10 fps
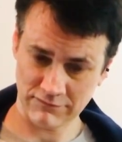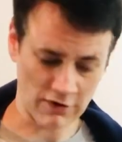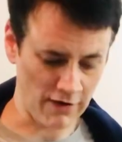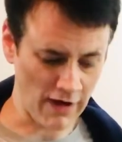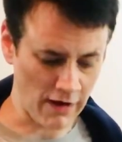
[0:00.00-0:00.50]
So
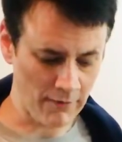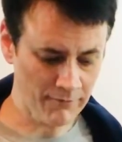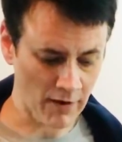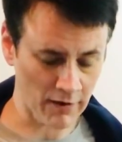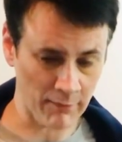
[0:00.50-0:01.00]
now
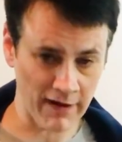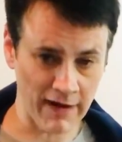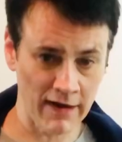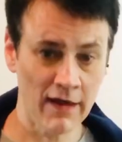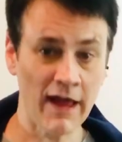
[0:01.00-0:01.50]
I'm going to
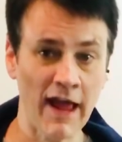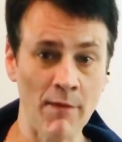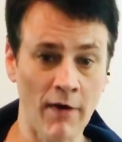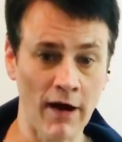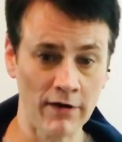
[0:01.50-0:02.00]
play A
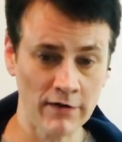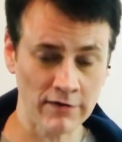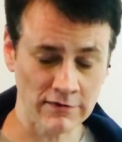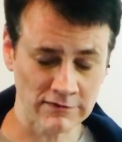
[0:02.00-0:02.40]
minor, D